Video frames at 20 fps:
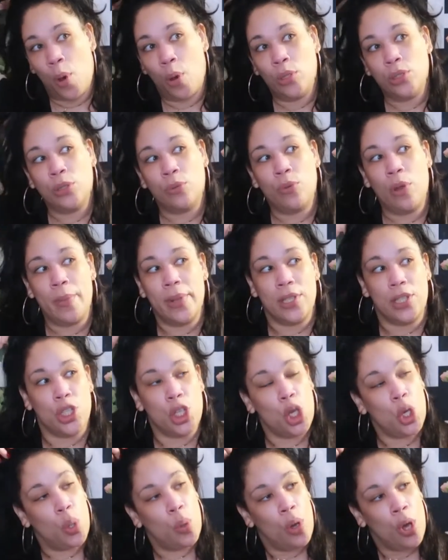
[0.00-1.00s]
older women
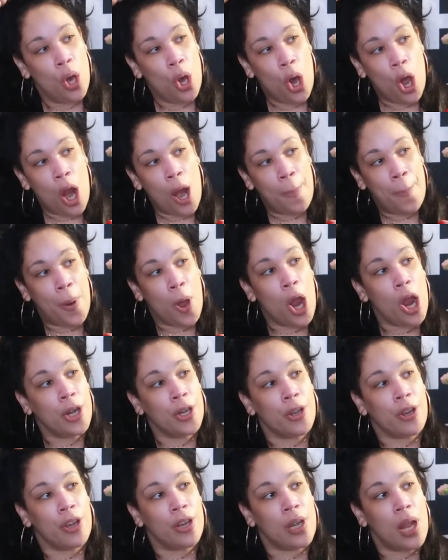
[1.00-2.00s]
too are
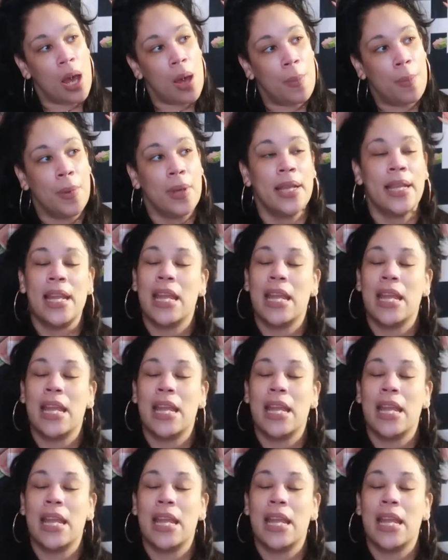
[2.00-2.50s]
partnering up,